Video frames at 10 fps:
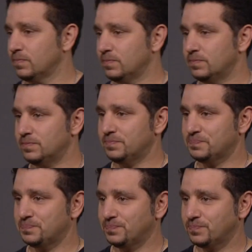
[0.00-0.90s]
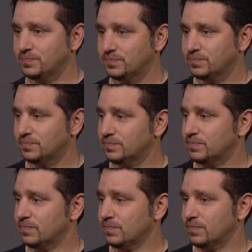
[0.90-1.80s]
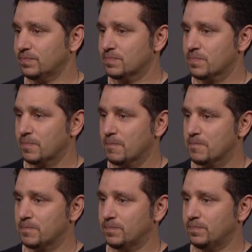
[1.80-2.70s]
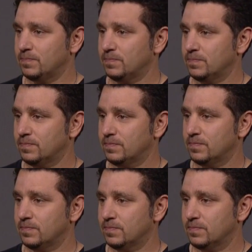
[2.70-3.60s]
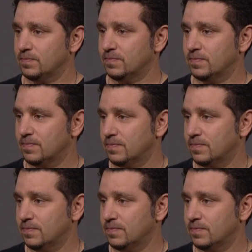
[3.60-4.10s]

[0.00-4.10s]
(silence)